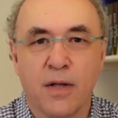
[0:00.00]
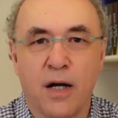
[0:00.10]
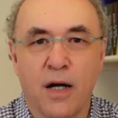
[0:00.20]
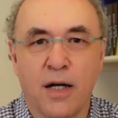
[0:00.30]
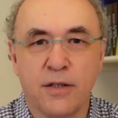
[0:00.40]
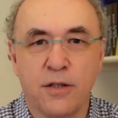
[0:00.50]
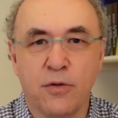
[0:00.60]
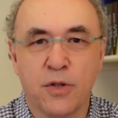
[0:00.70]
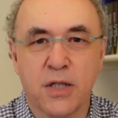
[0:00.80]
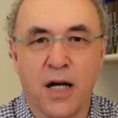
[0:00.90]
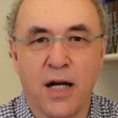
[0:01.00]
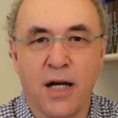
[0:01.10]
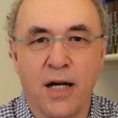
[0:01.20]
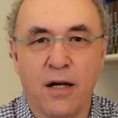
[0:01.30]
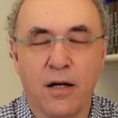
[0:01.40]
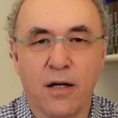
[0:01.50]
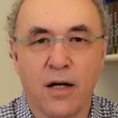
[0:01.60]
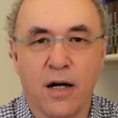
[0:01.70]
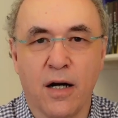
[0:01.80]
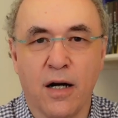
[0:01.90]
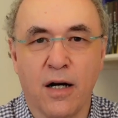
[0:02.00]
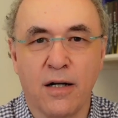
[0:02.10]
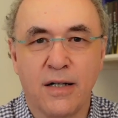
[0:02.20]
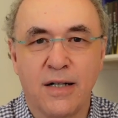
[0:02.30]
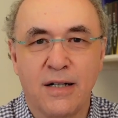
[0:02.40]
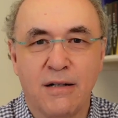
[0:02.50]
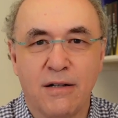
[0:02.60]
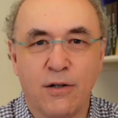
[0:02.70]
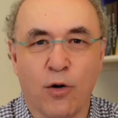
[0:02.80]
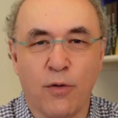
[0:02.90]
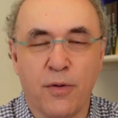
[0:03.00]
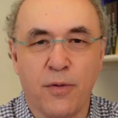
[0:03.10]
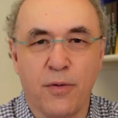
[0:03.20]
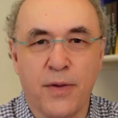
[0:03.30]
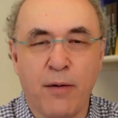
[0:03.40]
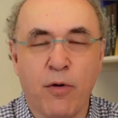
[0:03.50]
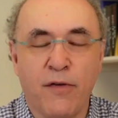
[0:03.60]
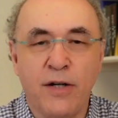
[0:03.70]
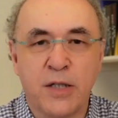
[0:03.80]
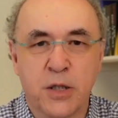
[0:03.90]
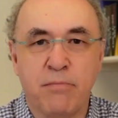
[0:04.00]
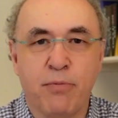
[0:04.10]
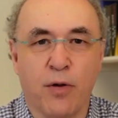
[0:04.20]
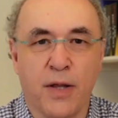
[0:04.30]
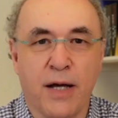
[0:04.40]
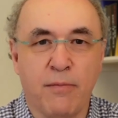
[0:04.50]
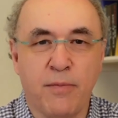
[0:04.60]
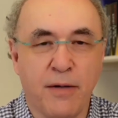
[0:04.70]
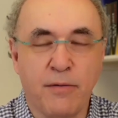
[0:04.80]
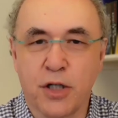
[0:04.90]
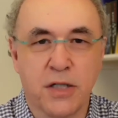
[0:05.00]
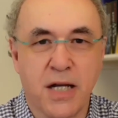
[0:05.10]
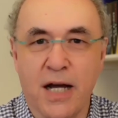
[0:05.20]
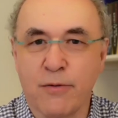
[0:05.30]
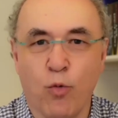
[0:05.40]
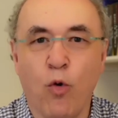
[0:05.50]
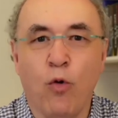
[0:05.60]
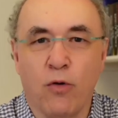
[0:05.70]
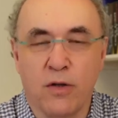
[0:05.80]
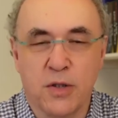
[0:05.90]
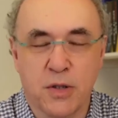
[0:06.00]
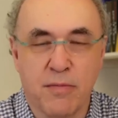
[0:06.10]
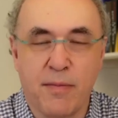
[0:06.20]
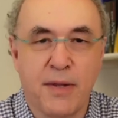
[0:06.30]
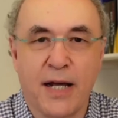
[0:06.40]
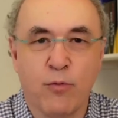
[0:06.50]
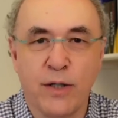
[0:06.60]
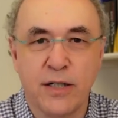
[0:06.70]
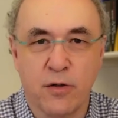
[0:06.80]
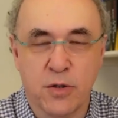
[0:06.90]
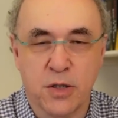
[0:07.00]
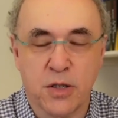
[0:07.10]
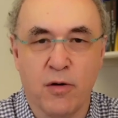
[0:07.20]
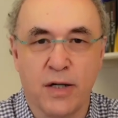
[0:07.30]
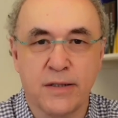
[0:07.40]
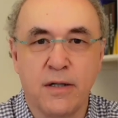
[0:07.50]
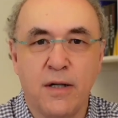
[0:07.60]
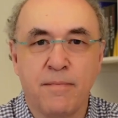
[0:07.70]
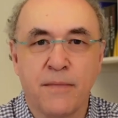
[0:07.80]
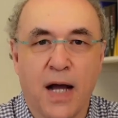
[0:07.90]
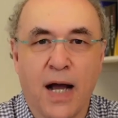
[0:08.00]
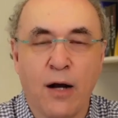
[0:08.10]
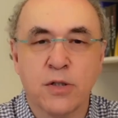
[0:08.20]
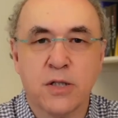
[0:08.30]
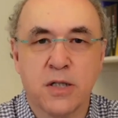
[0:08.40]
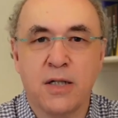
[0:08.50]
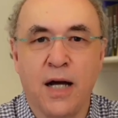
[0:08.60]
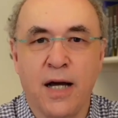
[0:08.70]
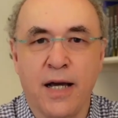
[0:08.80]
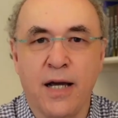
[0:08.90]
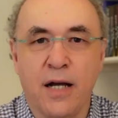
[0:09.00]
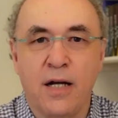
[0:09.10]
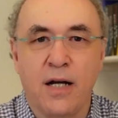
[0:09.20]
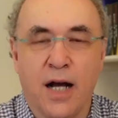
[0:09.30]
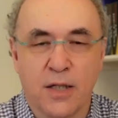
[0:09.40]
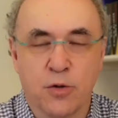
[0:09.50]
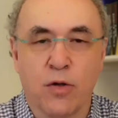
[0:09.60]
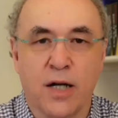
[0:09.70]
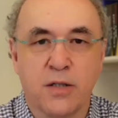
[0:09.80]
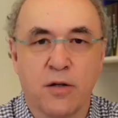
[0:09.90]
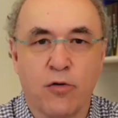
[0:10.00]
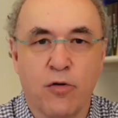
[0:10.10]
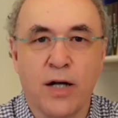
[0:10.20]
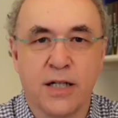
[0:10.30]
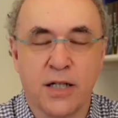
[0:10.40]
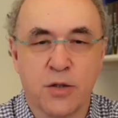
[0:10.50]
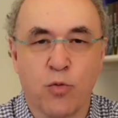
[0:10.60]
and you say, uh, you know, they were very simple. They, they just had walls, and maybe they had windows and so on. A house today has all kinds of crud in its